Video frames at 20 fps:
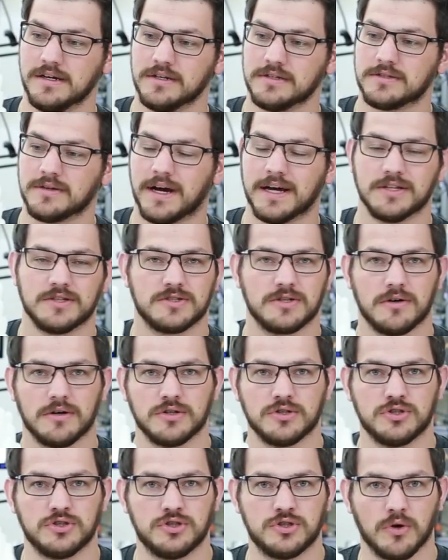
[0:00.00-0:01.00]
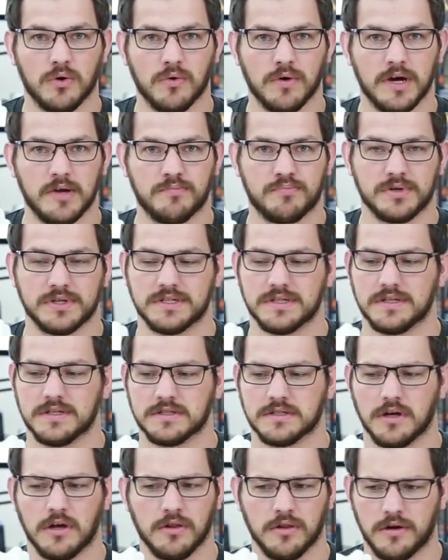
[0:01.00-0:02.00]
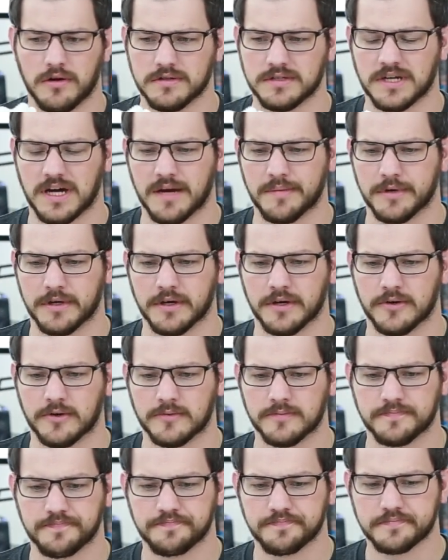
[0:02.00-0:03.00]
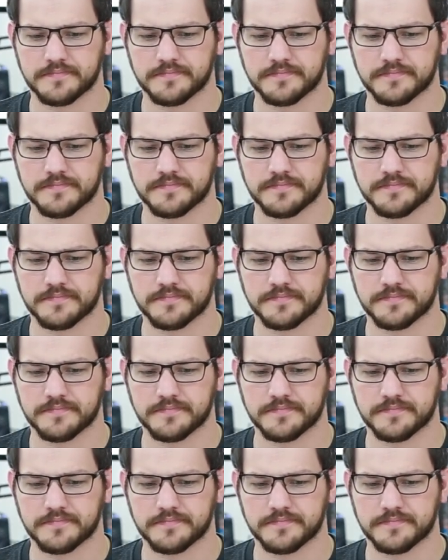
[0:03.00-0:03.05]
So I saw Joel had printed this a long time ago